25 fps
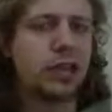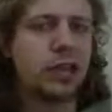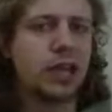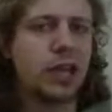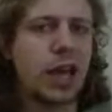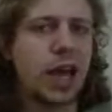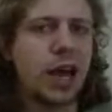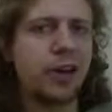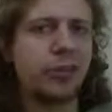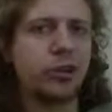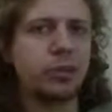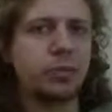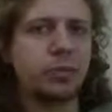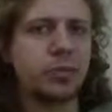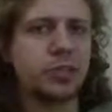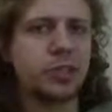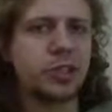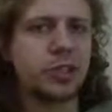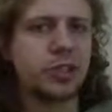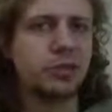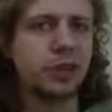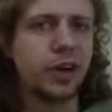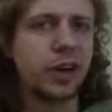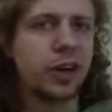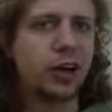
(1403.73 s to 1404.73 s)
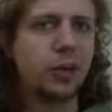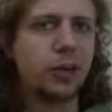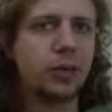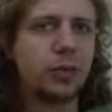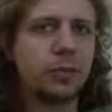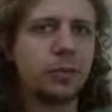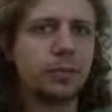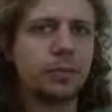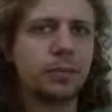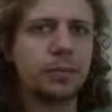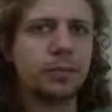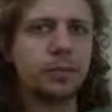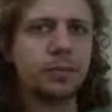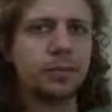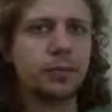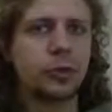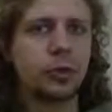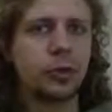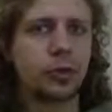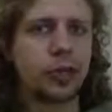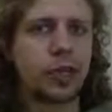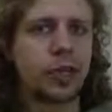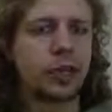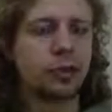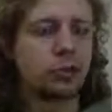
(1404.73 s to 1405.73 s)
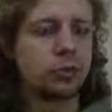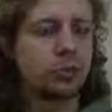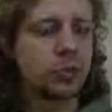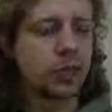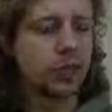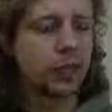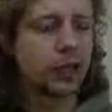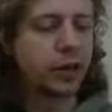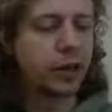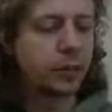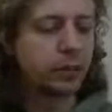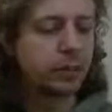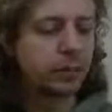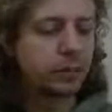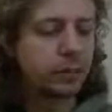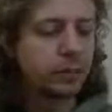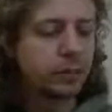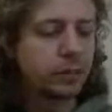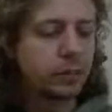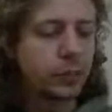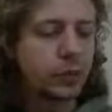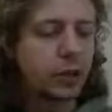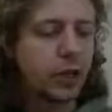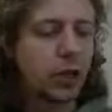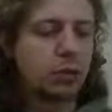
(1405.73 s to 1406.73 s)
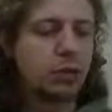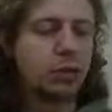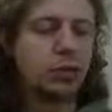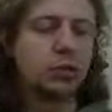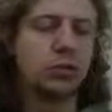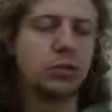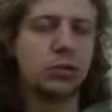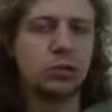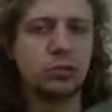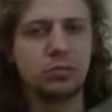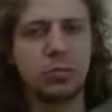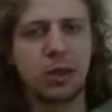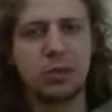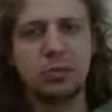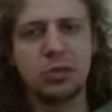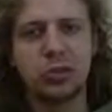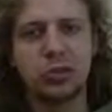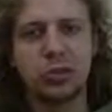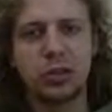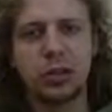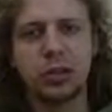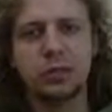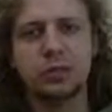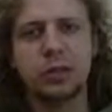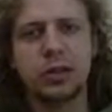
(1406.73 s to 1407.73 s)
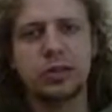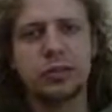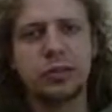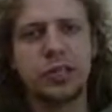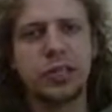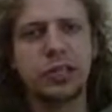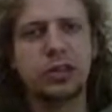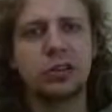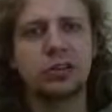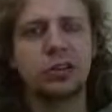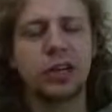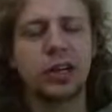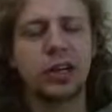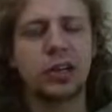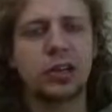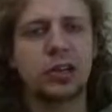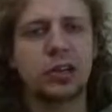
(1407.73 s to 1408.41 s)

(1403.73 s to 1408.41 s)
half-open c-file. Your king would be there. I mean, maybe you could, but it would take you a very long